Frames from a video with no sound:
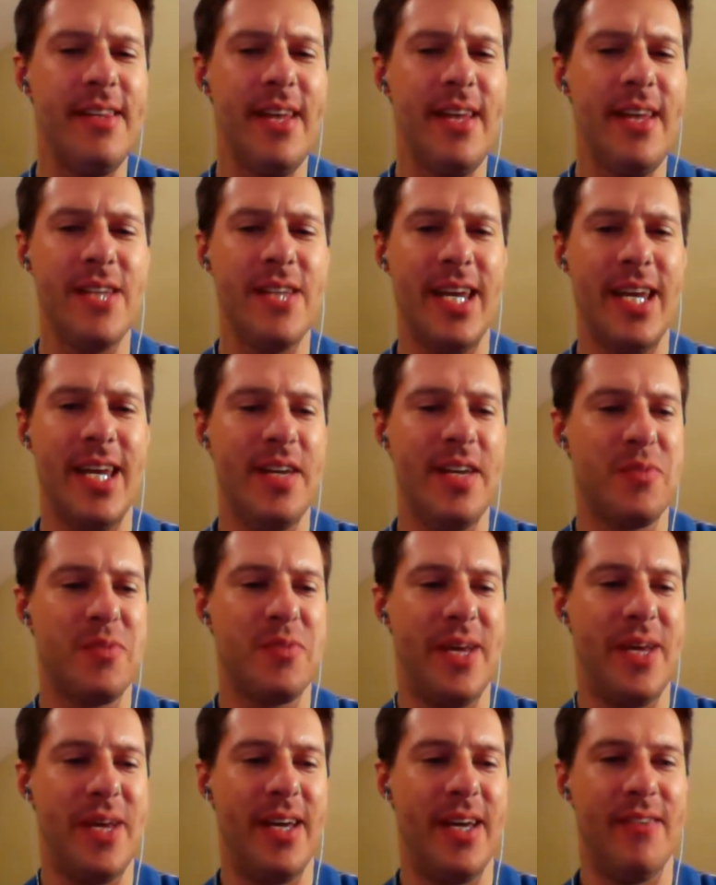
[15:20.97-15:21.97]
was that
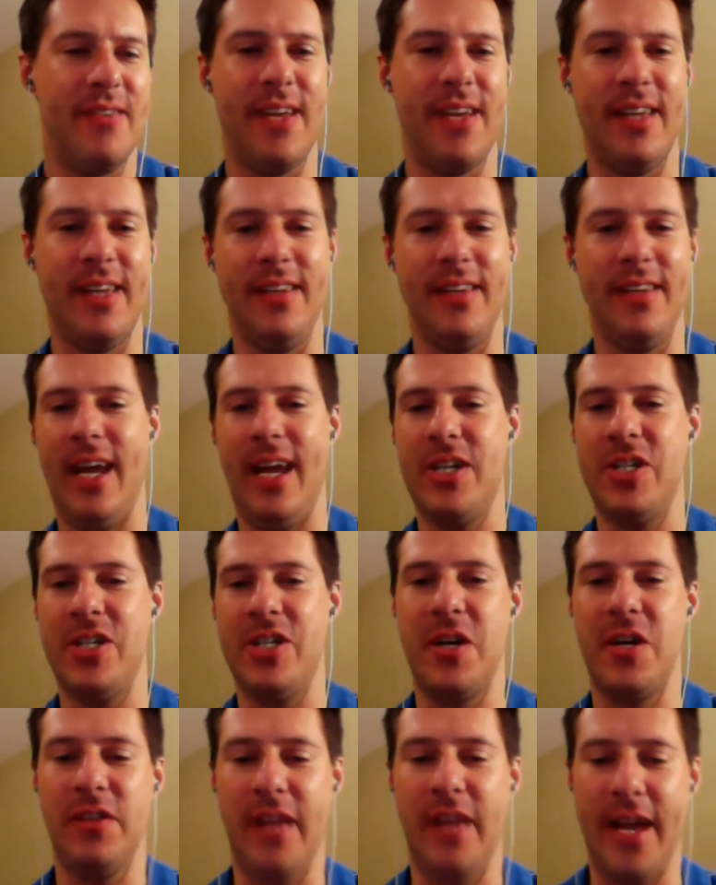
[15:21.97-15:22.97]
ESPN thing that I
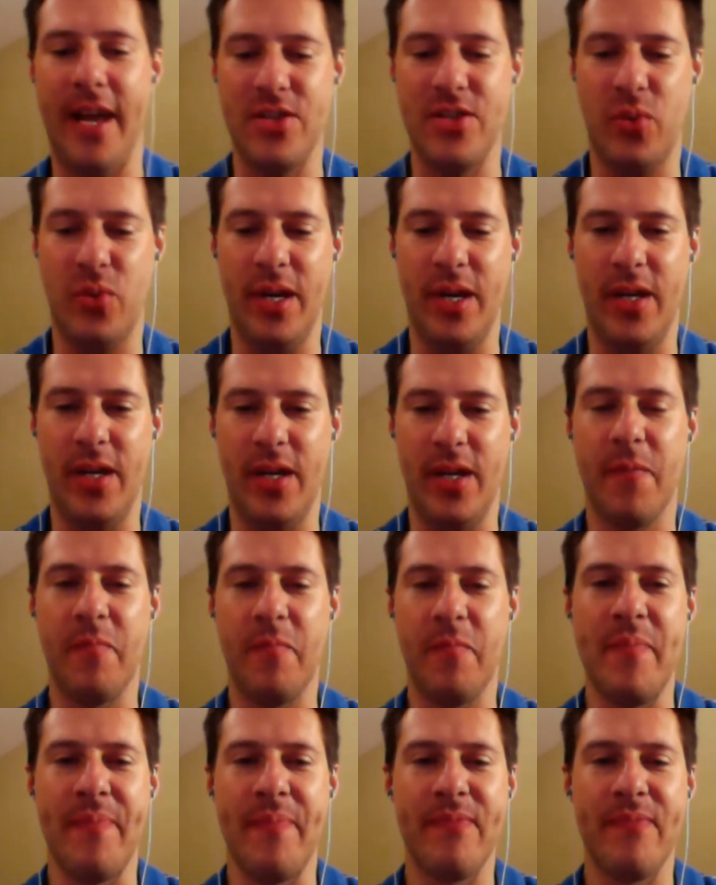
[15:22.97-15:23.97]
shared last week.
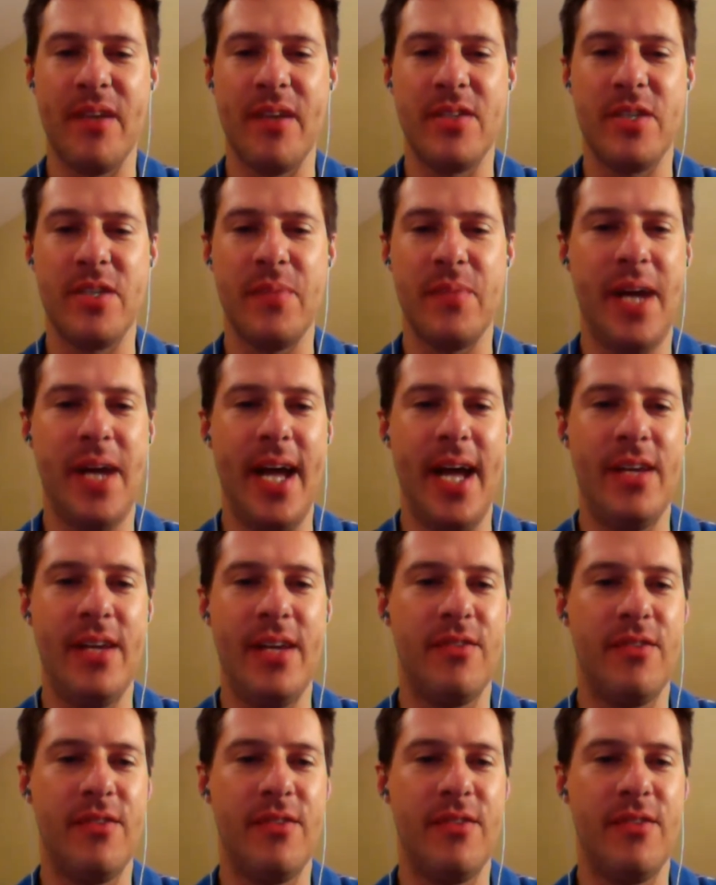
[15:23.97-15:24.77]
Some kind of.